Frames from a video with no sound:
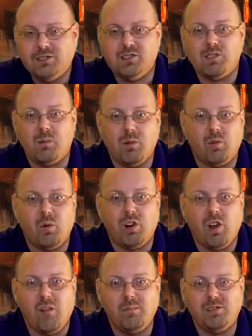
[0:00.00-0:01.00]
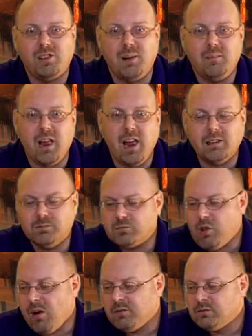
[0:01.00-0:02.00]
since I'm recording off from the same day.
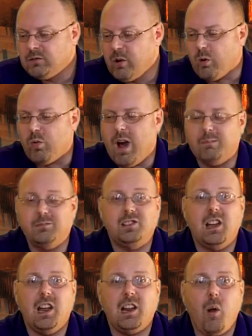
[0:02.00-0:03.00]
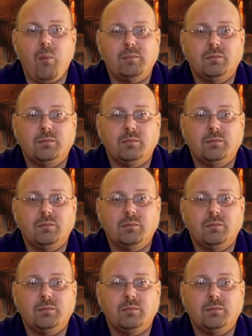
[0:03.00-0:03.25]
A little robin's egg,